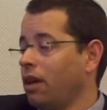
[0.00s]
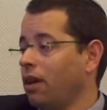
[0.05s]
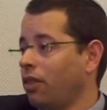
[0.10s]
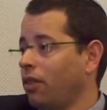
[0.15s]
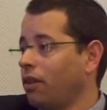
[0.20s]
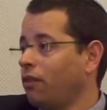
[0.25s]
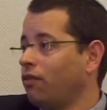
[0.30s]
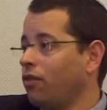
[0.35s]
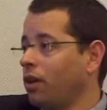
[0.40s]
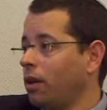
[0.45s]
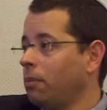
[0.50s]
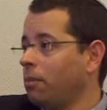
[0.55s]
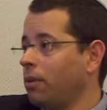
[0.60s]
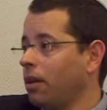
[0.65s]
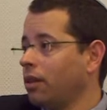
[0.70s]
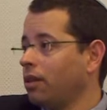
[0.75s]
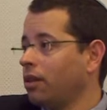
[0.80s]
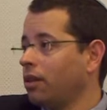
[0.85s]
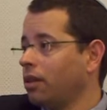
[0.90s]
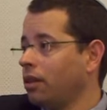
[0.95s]
think, very
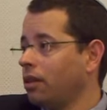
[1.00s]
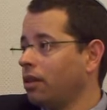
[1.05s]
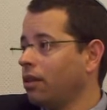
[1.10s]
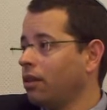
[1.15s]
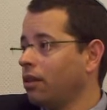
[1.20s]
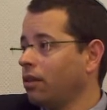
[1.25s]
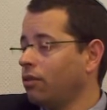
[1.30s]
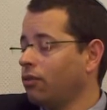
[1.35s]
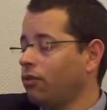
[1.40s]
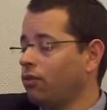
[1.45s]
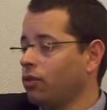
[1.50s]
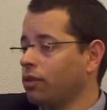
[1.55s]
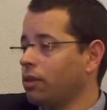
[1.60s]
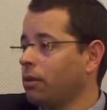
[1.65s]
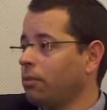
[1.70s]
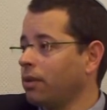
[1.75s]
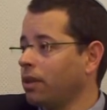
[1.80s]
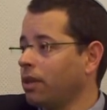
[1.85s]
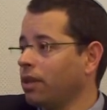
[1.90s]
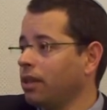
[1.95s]
bad for the
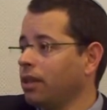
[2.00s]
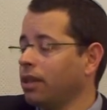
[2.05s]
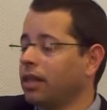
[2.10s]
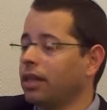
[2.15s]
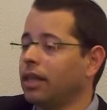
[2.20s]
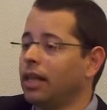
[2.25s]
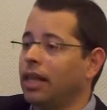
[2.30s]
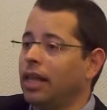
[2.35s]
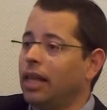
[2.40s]
beginning.